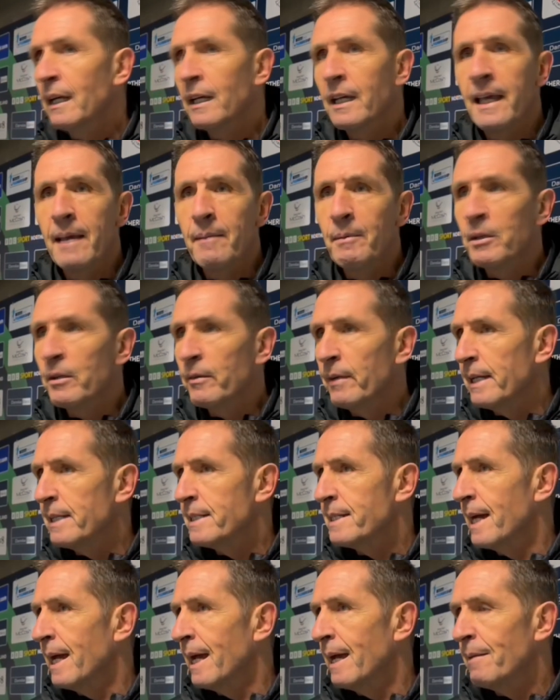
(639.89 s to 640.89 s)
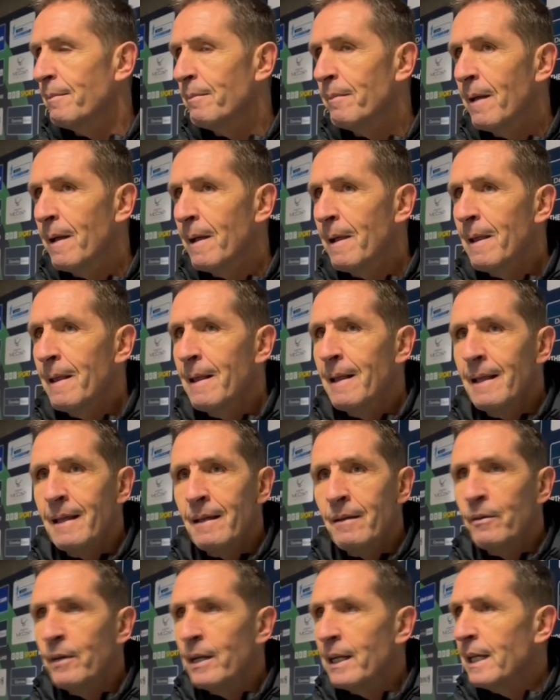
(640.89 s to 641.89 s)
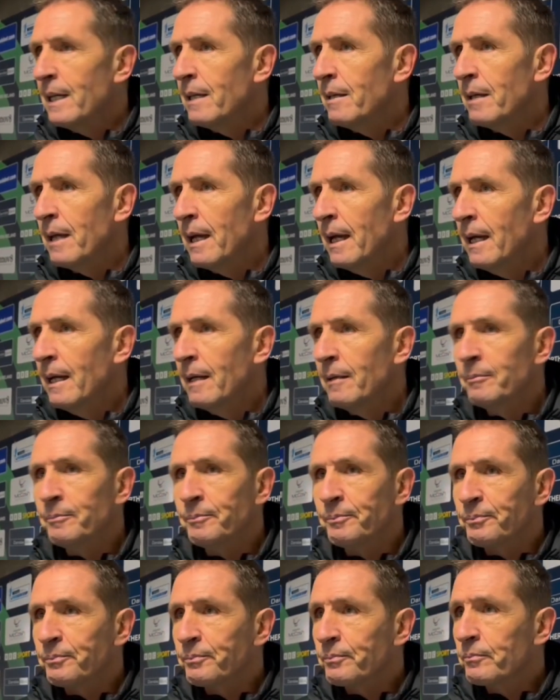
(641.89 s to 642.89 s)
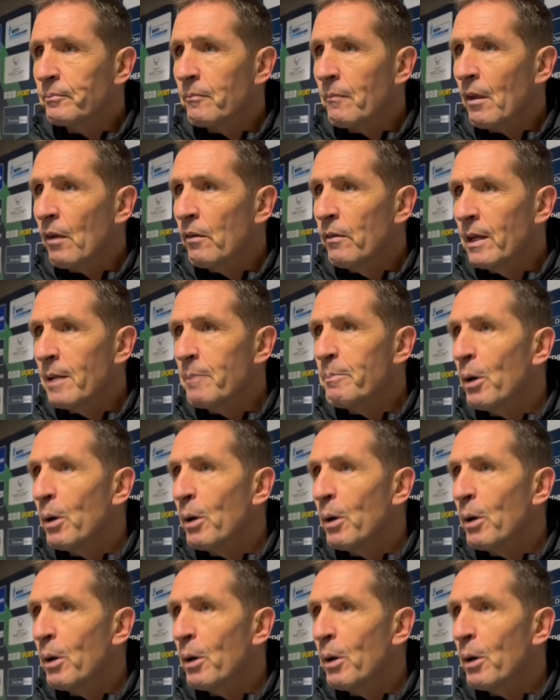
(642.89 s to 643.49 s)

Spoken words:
Came at the right time, really